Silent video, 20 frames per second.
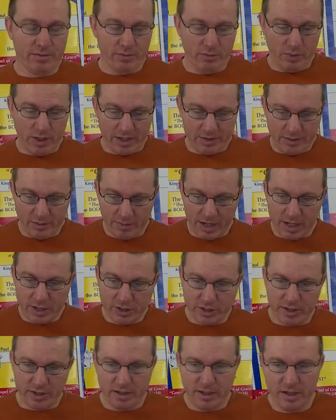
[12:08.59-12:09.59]

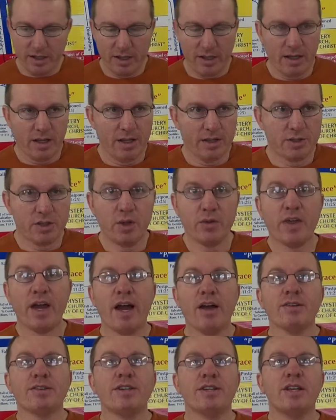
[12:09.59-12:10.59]
resurrection
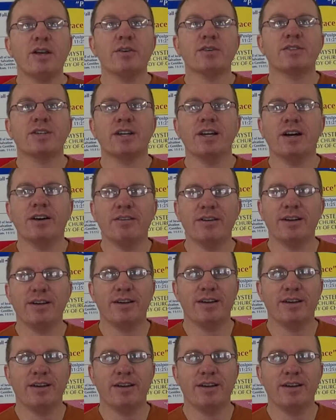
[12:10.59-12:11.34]
2,000 years ago.